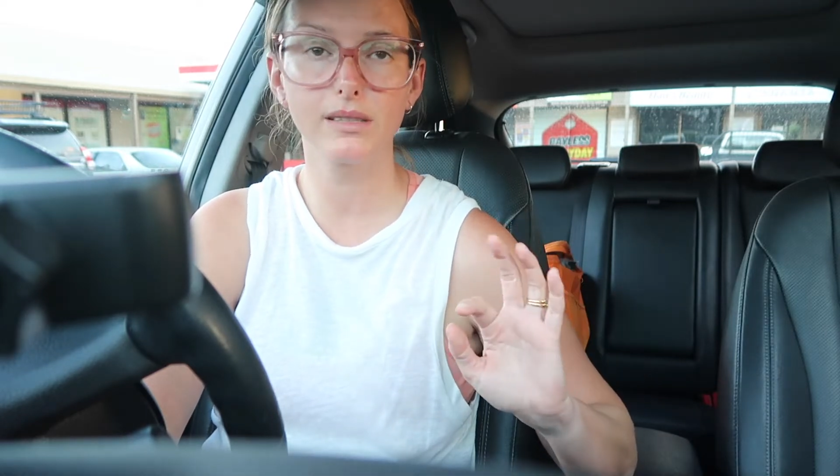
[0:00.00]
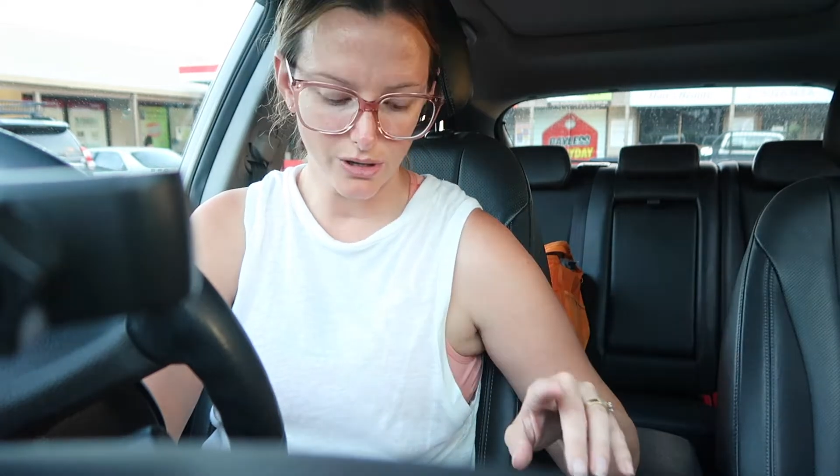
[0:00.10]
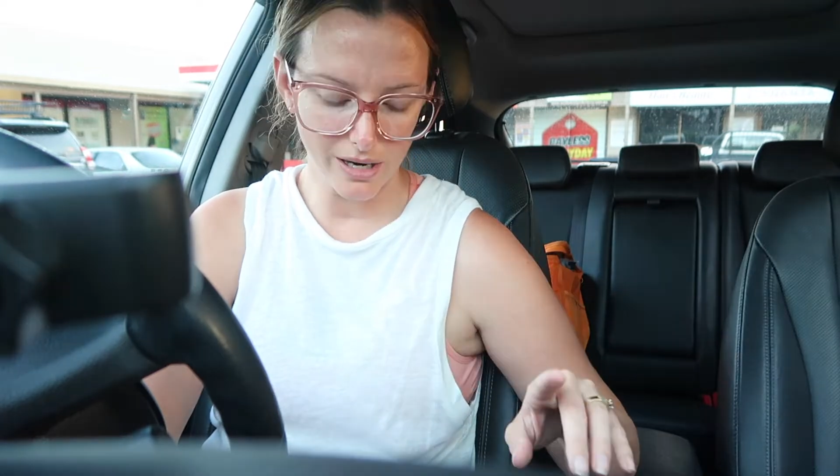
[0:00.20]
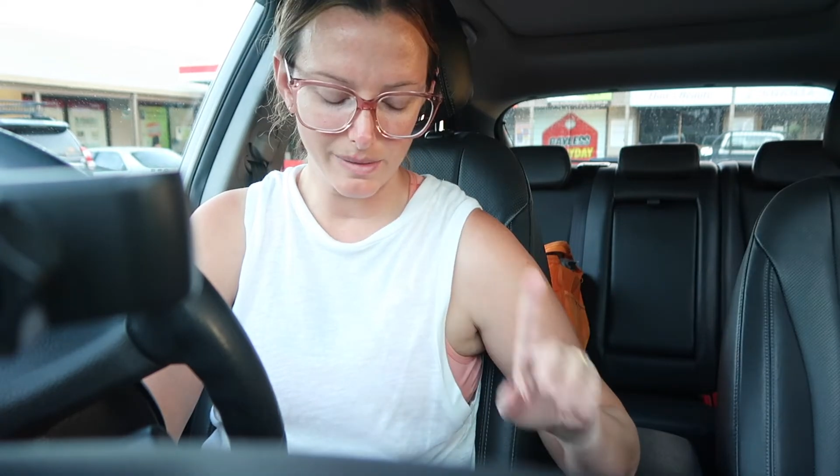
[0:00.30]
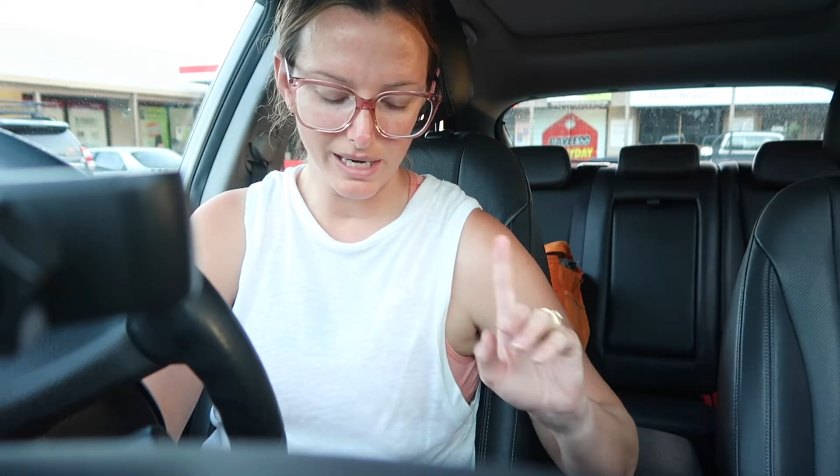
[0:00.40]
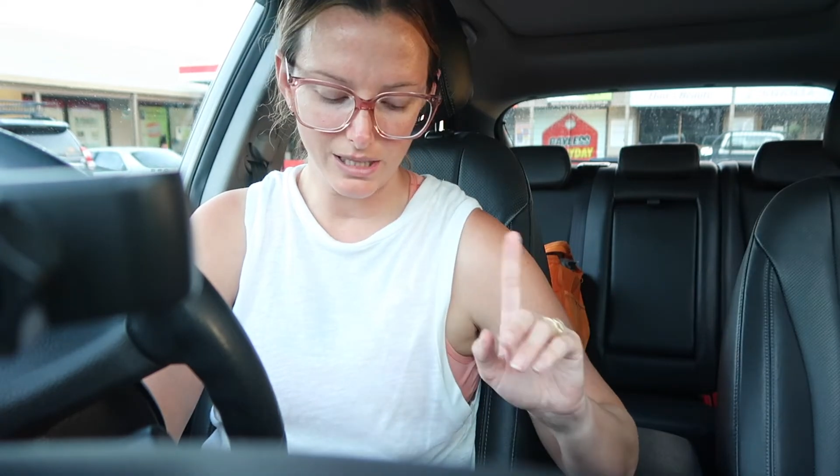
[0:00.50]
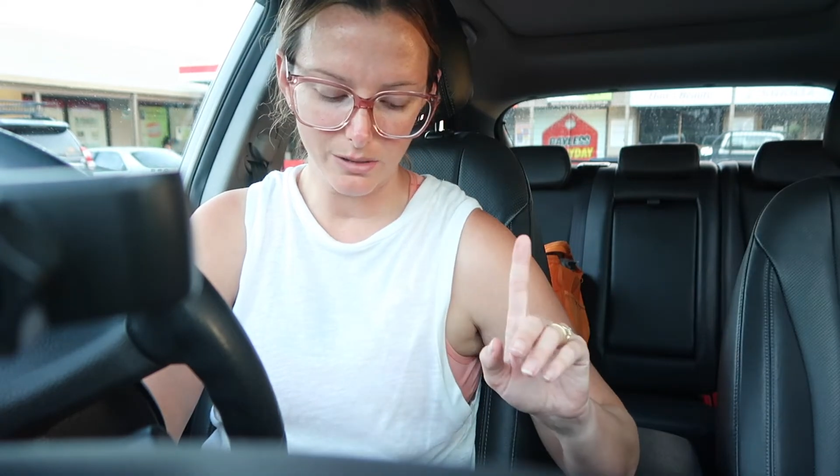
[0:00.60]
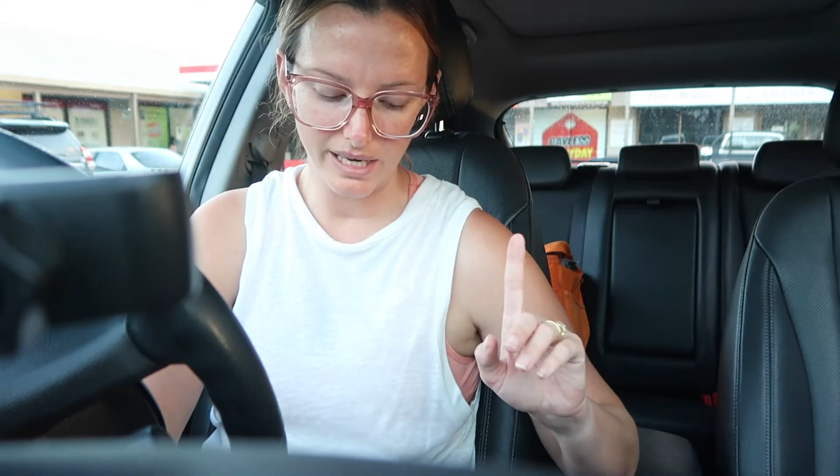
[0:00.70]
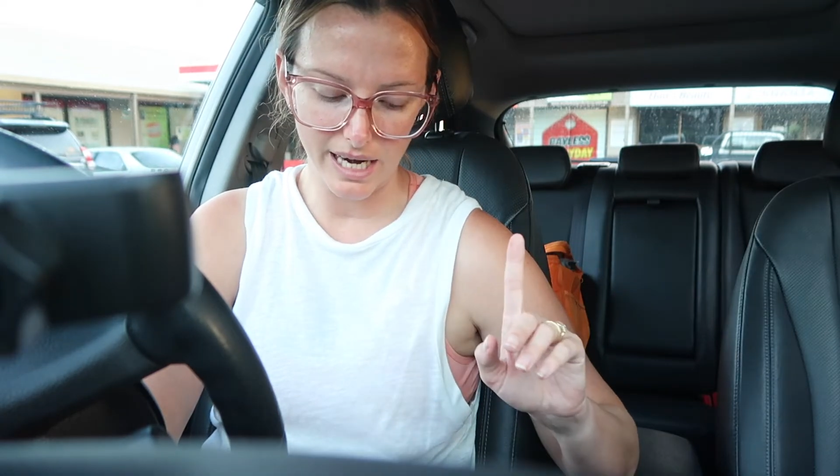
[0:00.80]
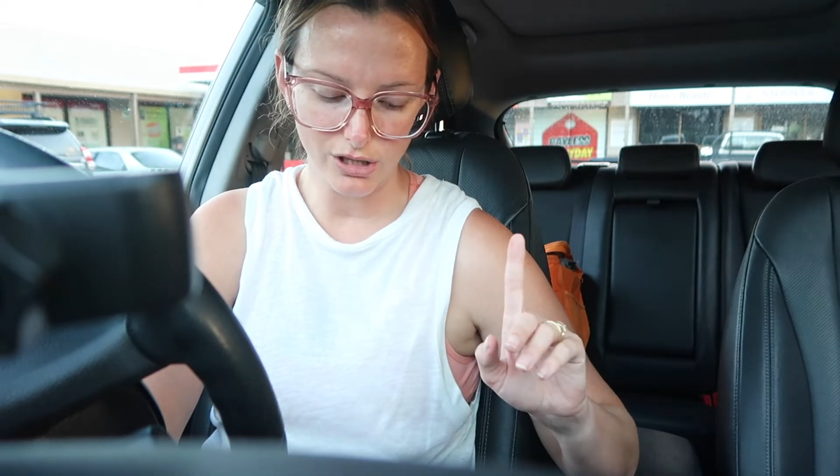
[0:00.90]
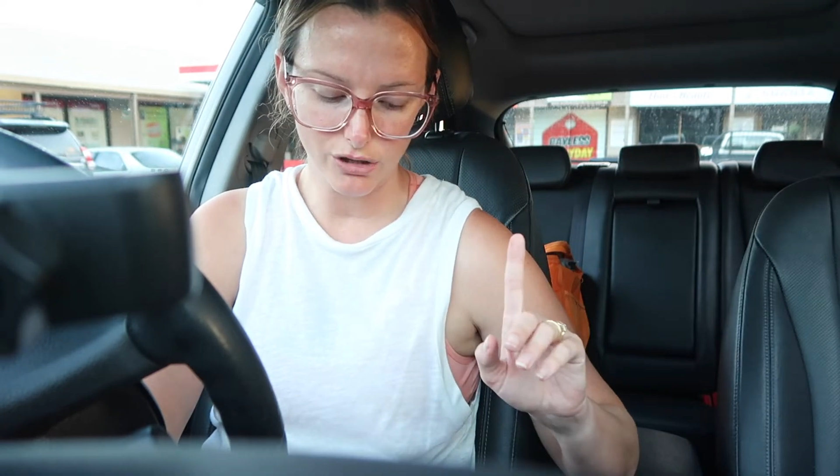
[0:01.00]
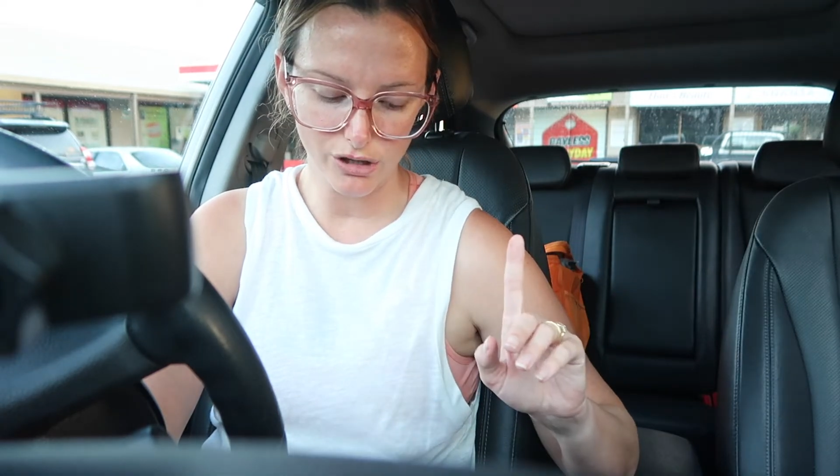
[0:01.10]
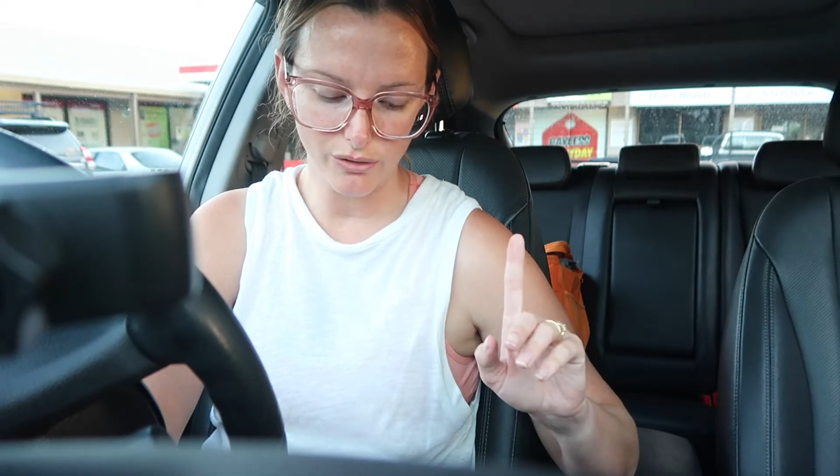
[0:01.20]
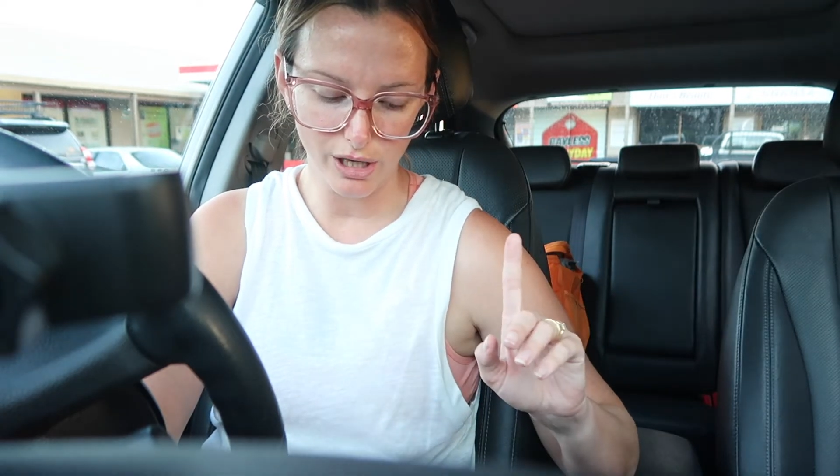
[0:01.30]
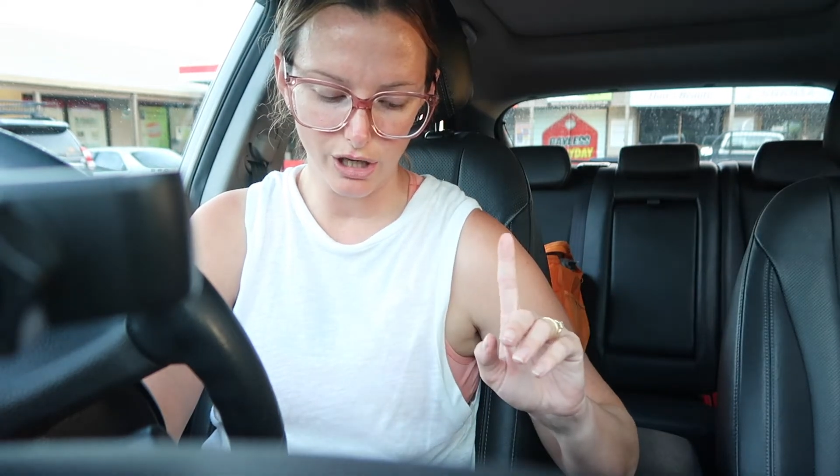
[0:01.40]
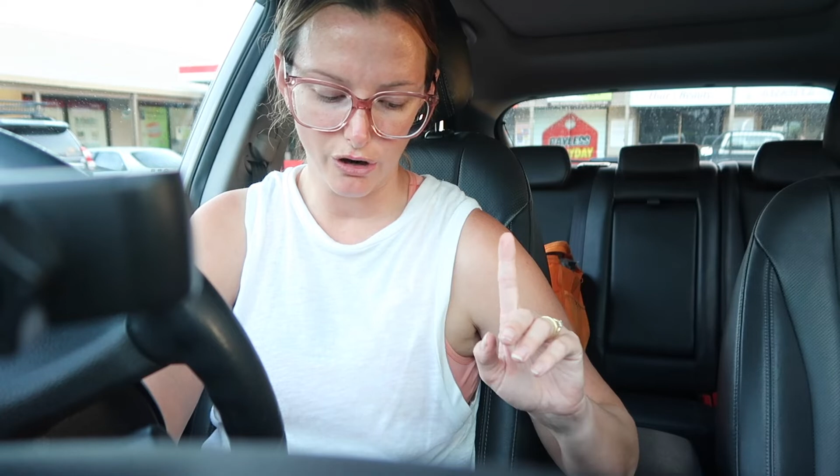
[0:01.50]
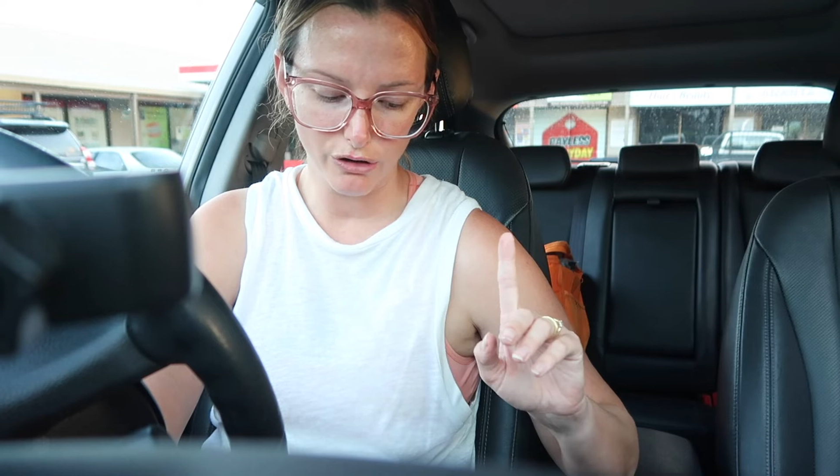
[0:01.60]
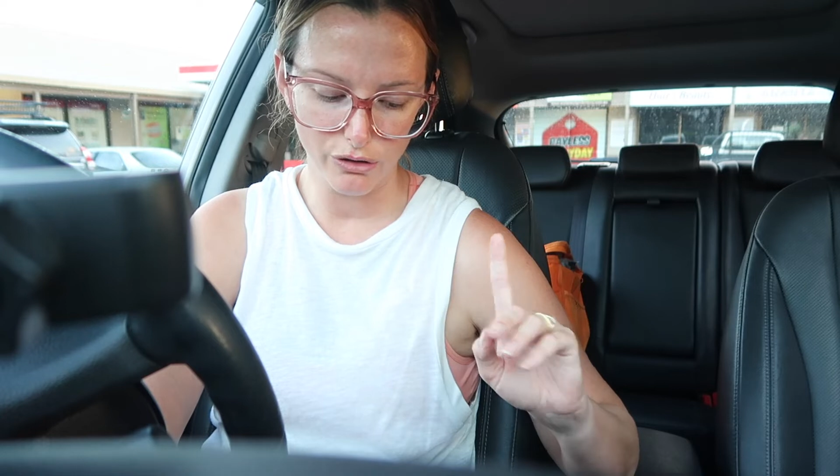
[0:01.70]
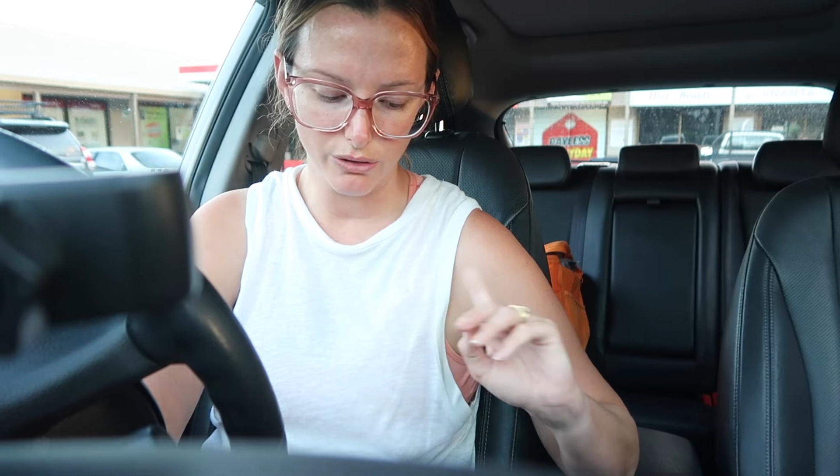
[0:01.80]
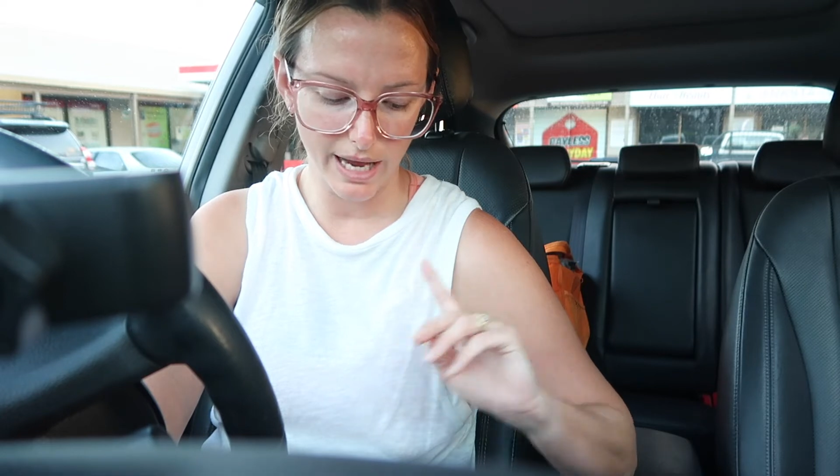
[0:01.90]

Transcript: I was trying to make a little bit extra so I could go to